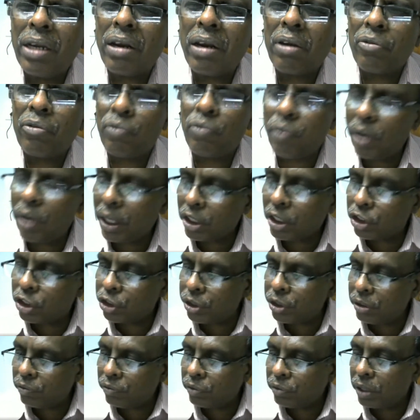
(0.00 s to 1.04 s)

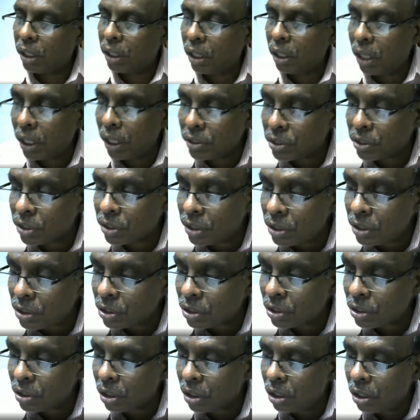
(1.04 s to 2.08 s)
reflection of the
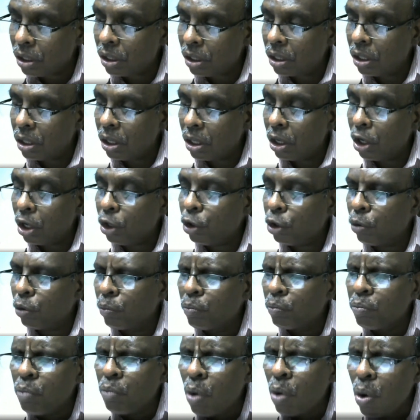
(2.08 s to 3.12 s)
lessons you
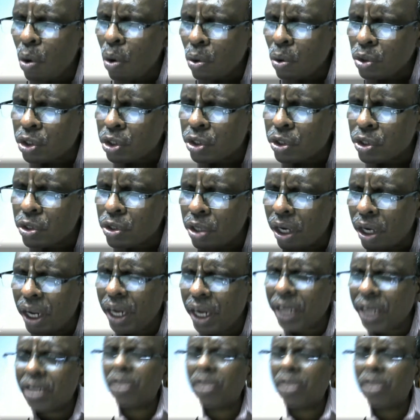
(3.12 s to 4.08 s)
most need